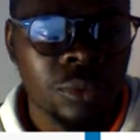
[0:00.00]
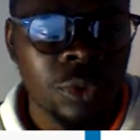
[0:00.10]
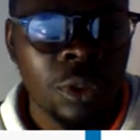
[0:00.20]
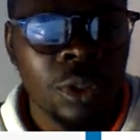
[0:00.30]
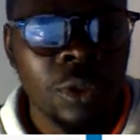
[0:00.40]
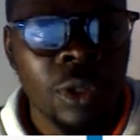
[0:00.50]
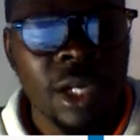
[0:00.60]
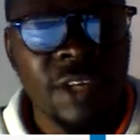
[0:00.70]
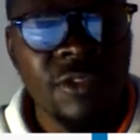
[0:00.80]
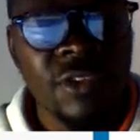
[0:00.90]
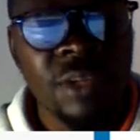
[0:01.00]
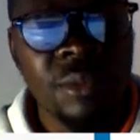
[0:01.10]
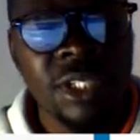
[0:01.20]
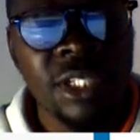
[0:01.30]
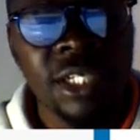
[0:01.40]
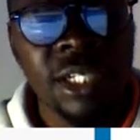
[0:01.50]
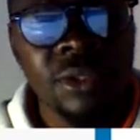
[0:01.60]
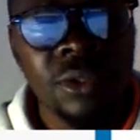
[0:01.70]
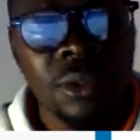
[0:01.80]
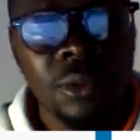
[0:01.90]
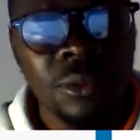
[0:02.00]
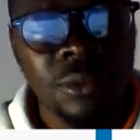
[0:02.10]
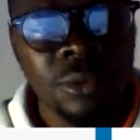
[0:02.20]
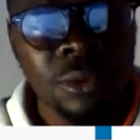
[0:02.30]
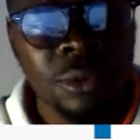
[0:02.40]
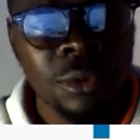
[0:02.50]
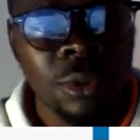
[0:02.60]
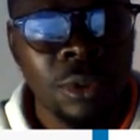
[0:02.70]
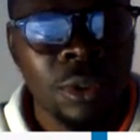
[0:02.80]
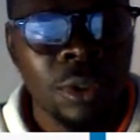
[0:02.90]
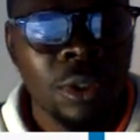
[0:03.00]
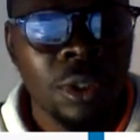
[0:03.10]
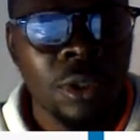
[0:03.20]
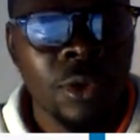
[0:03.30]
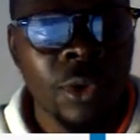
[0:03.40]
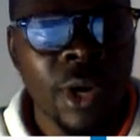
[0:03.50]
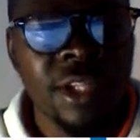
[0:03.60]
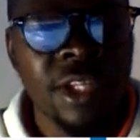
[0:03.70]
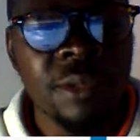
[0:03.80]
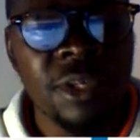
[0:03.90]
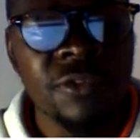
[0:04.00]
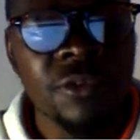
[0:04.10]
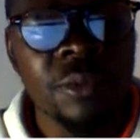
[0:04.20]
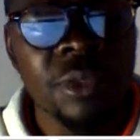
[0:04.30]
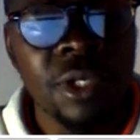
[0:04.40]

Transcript: You can give the image a title. You add the image from here.